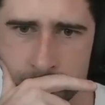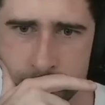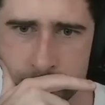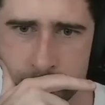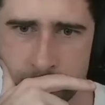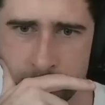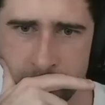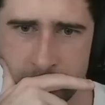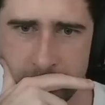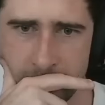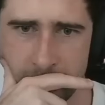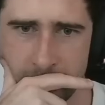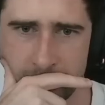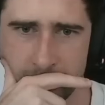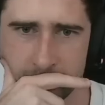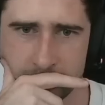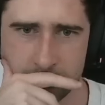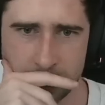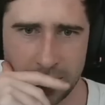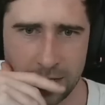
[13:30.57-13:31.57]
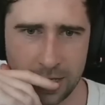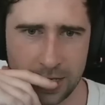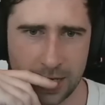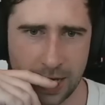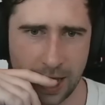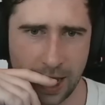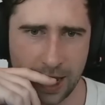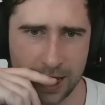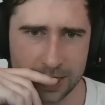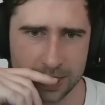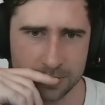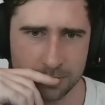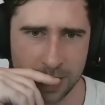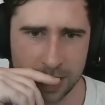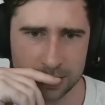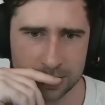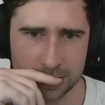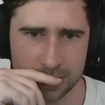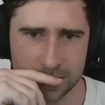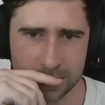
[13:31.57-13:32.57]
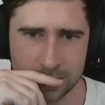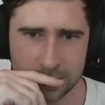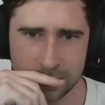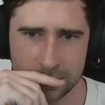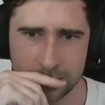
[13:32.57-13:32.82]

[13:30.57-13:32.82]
Can we get out? So he Hazmats.